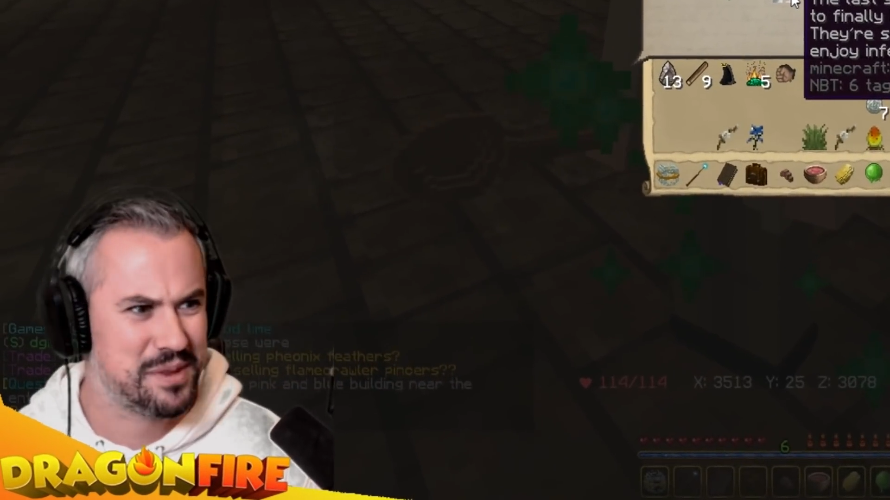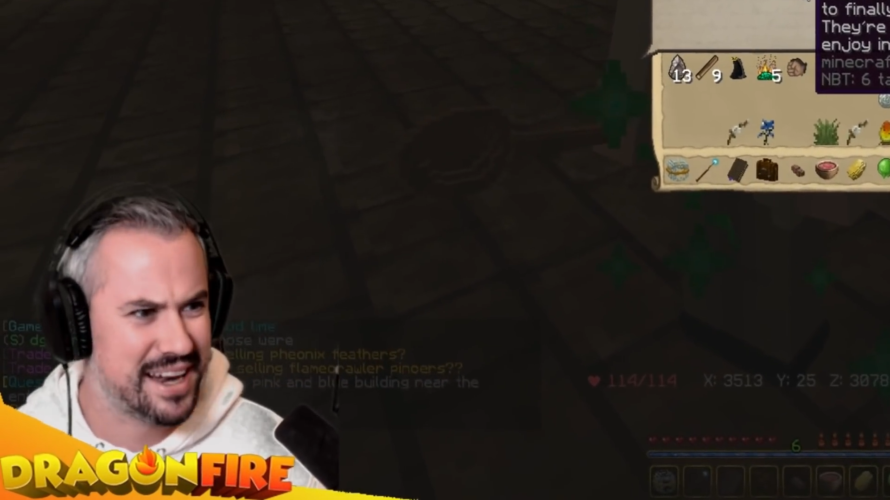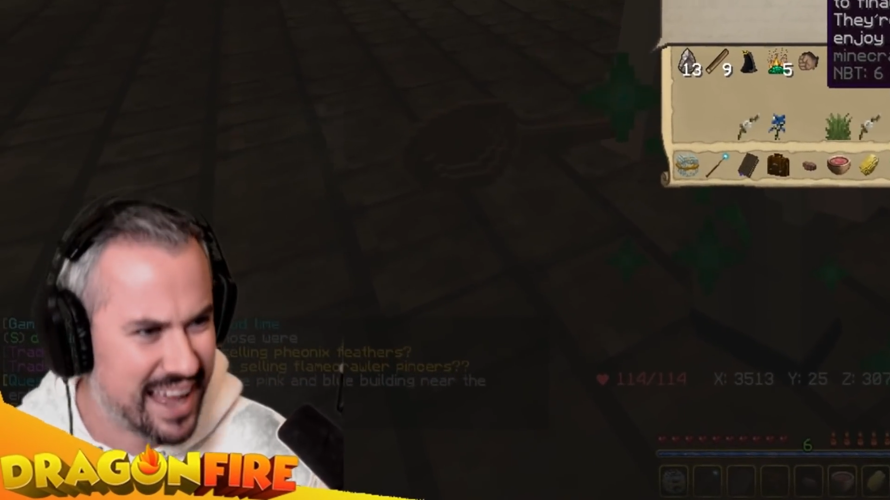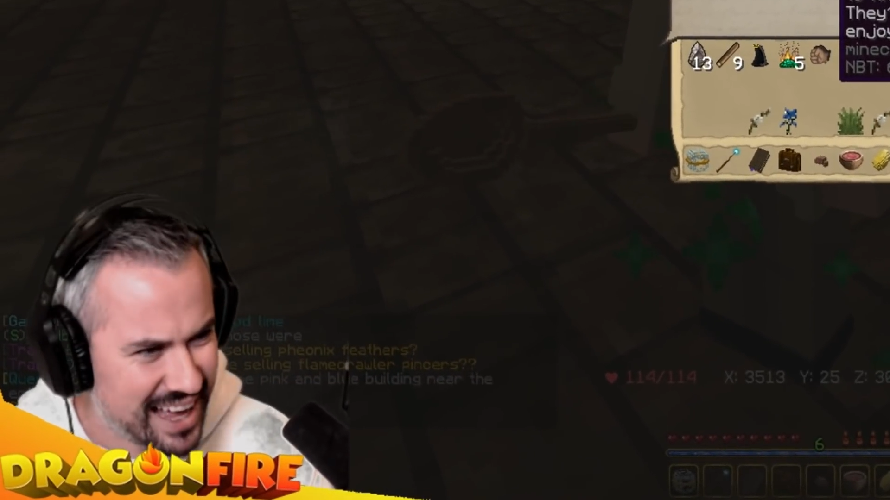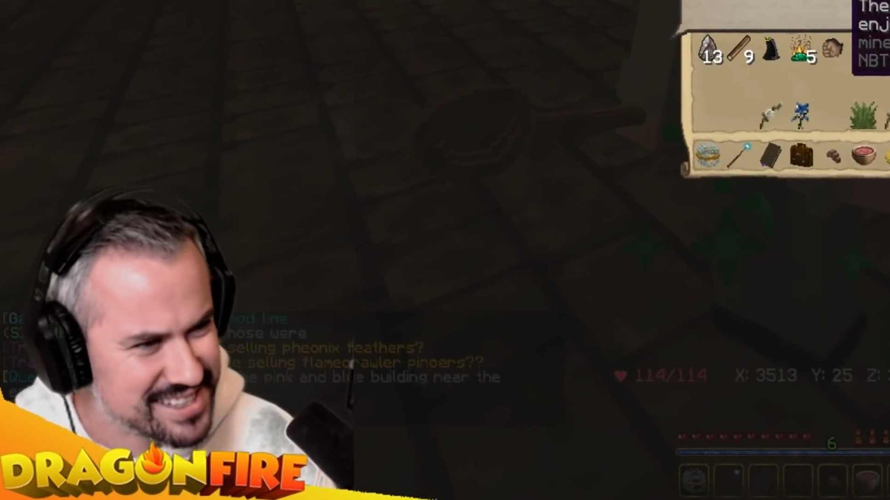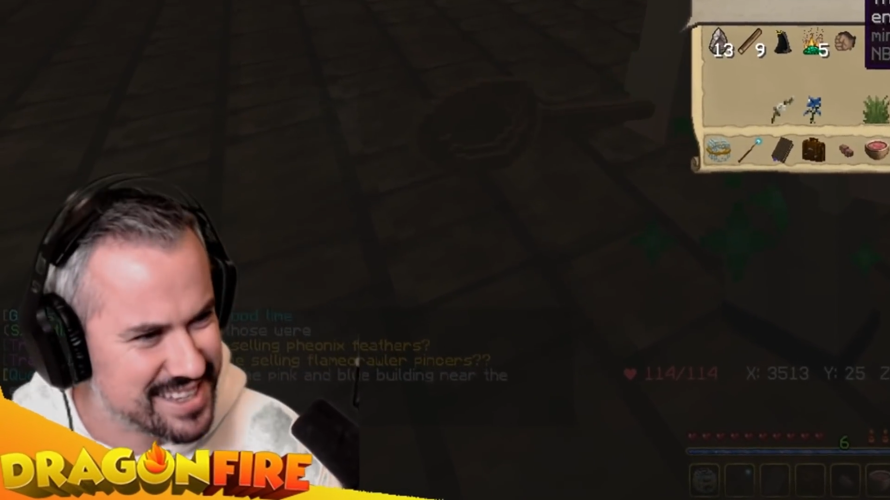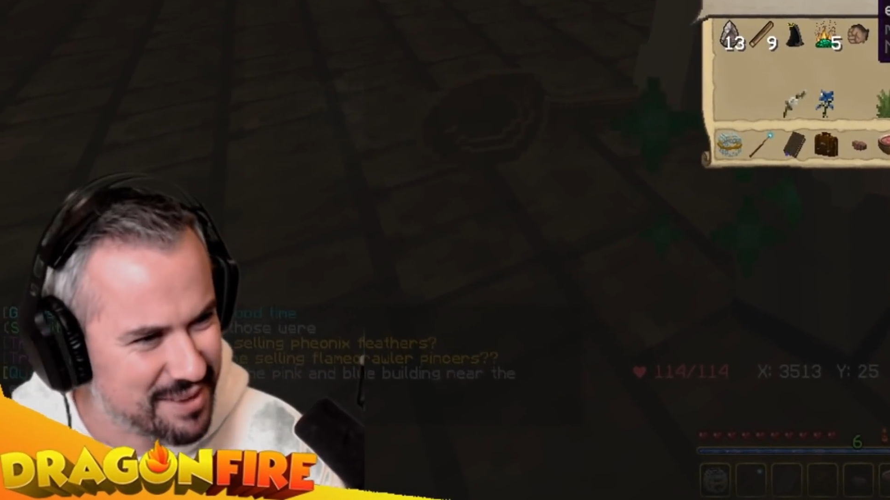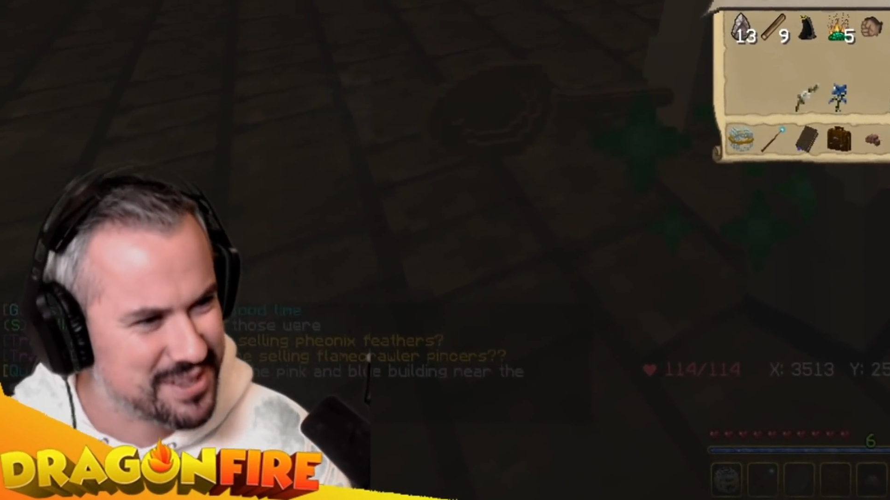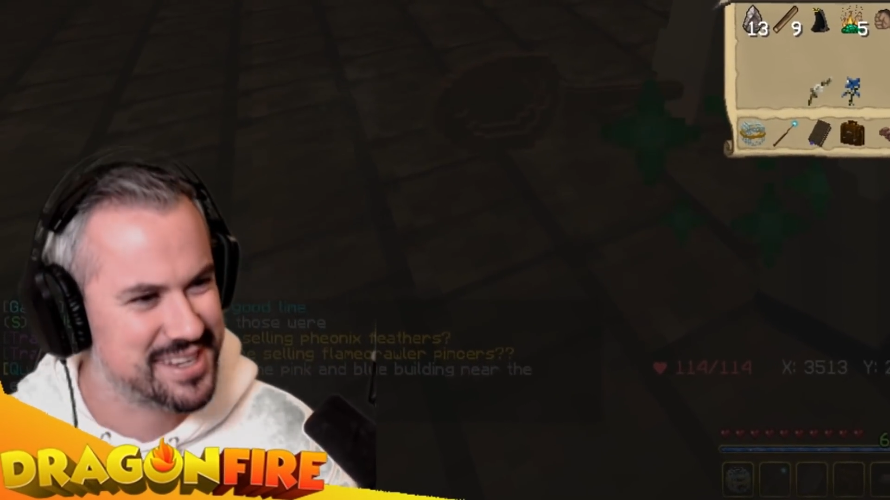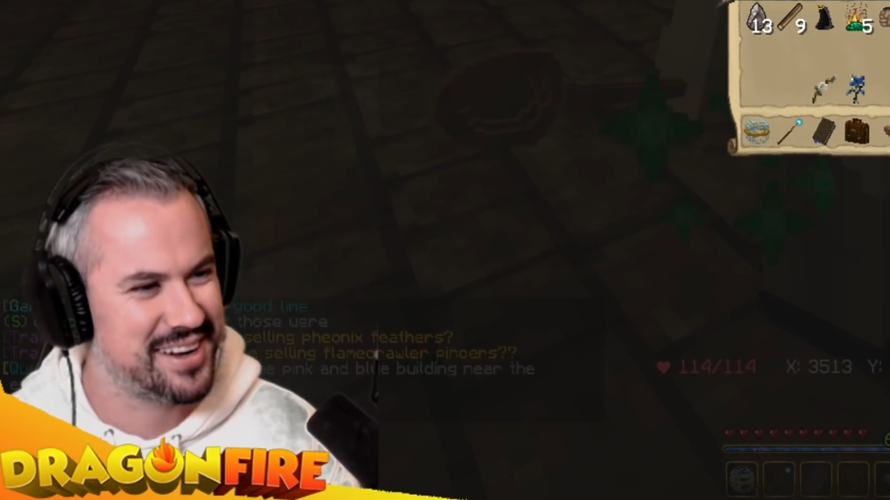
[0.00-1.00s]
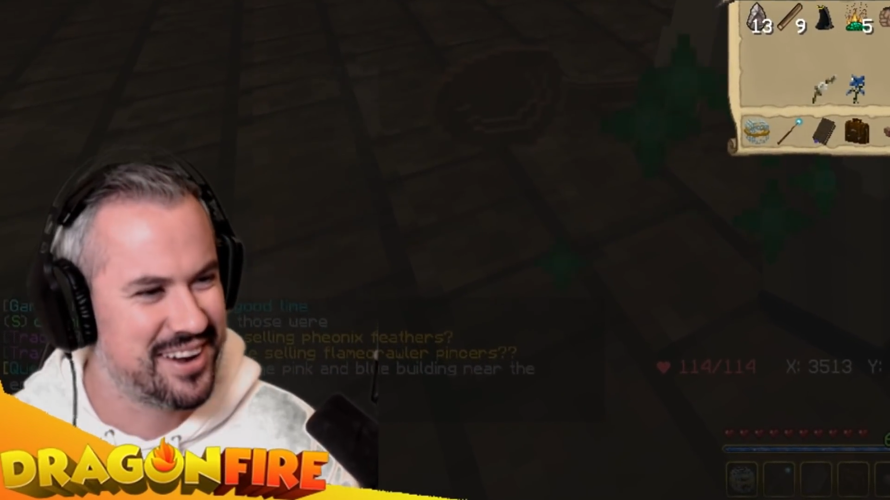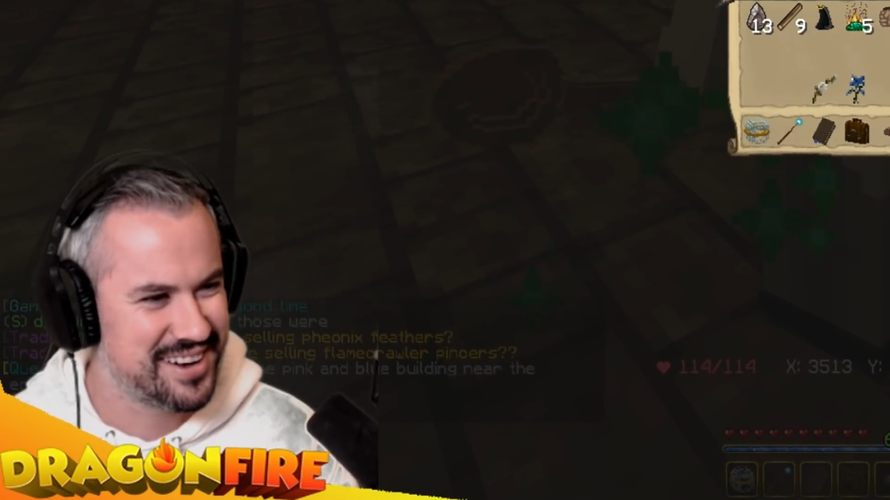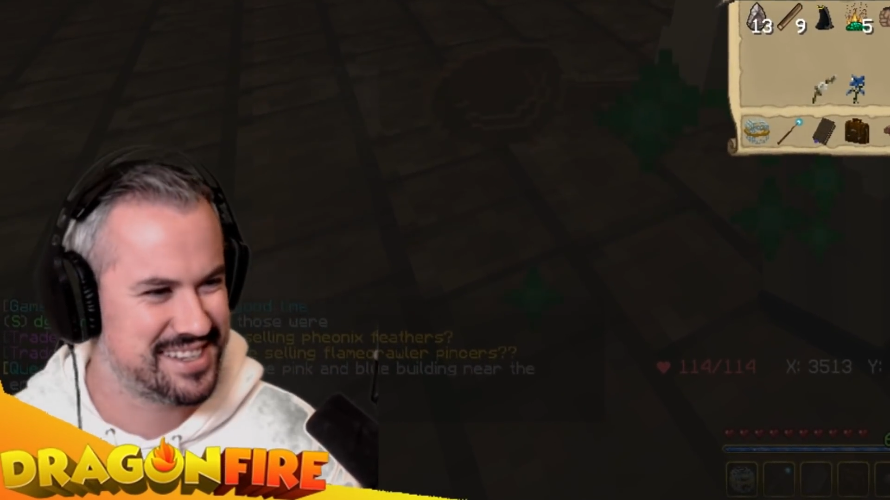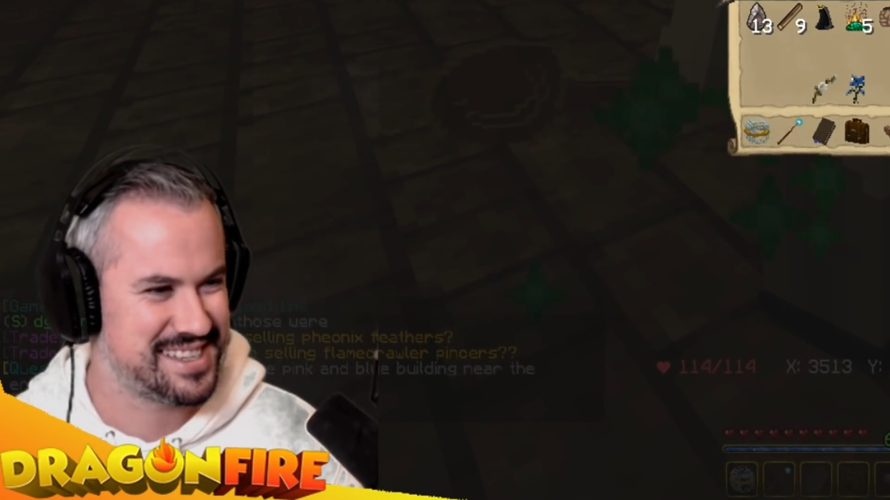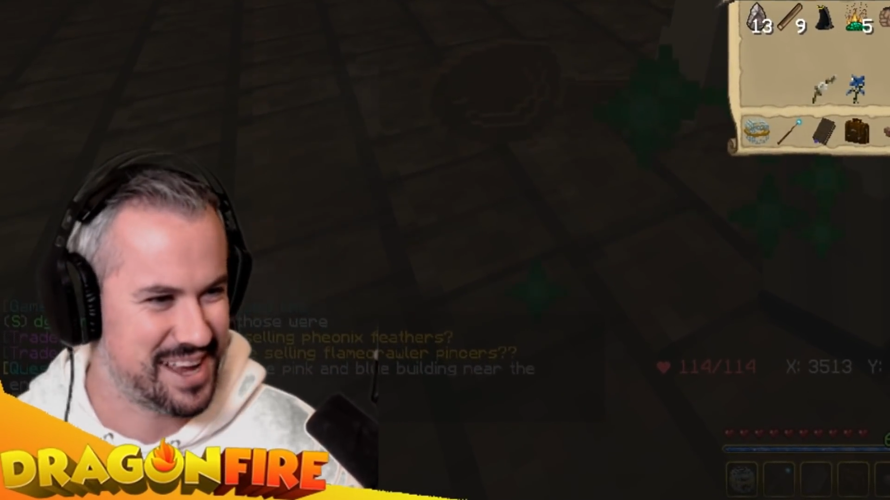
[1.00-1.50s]
The last step is
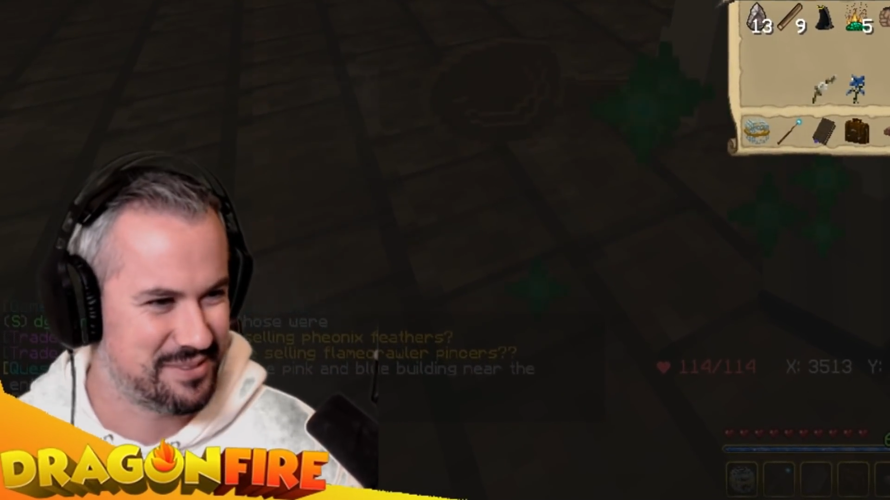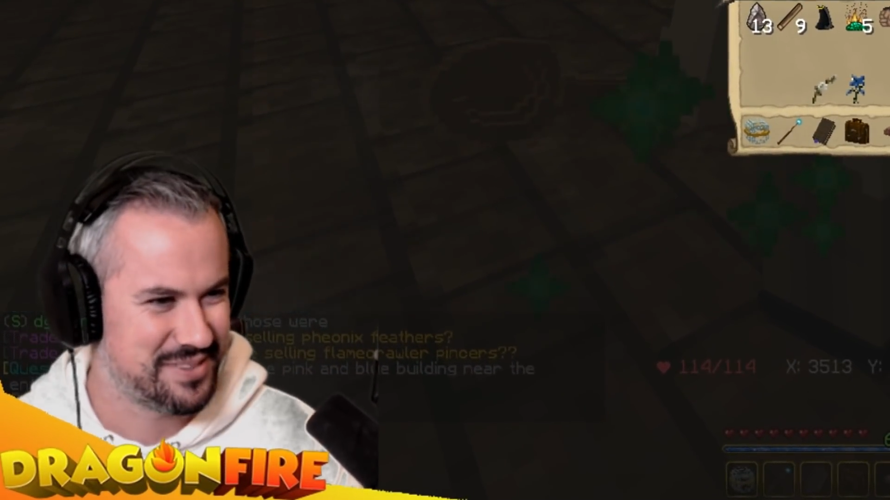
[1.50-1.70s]
another step.